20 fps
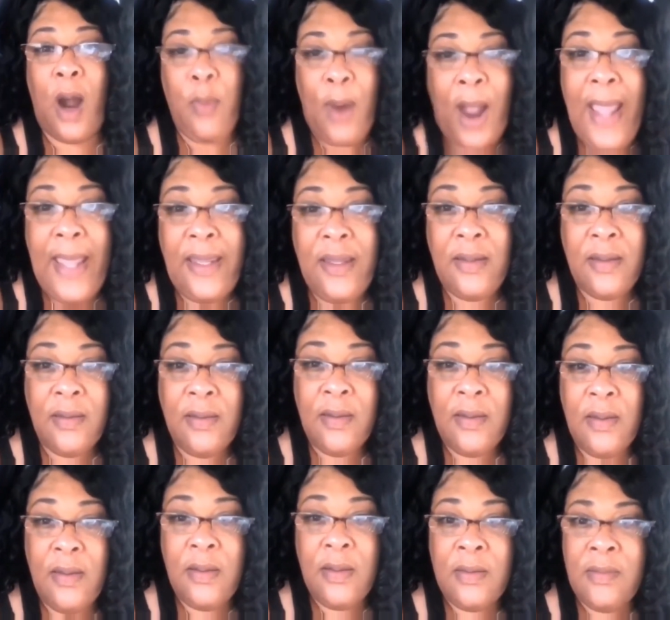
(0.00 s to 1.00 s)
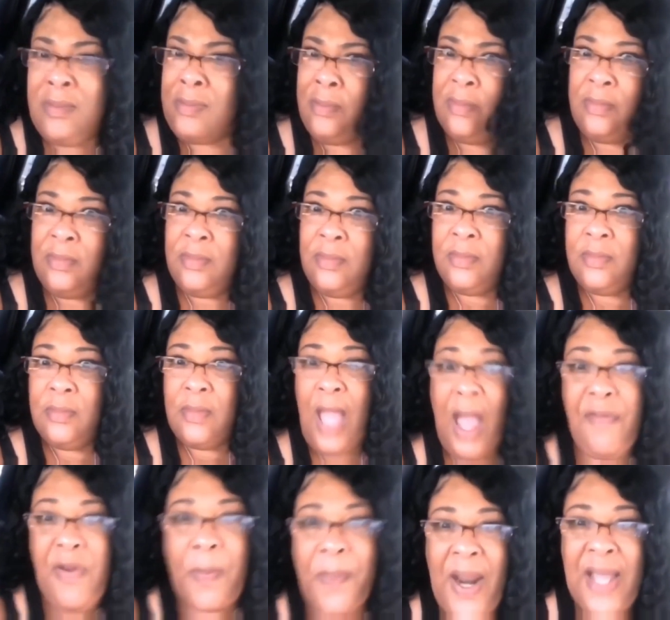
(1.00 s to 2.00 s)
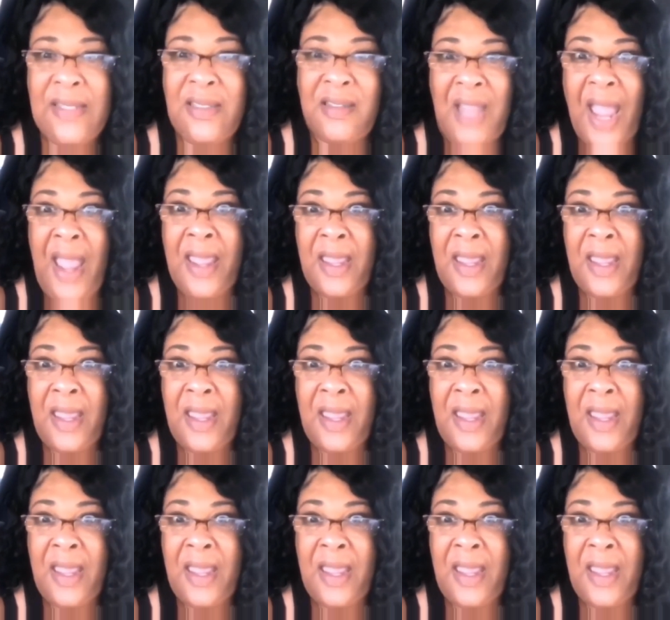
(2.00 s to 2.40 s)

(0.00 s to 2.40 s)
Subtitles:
All right. Have a blessed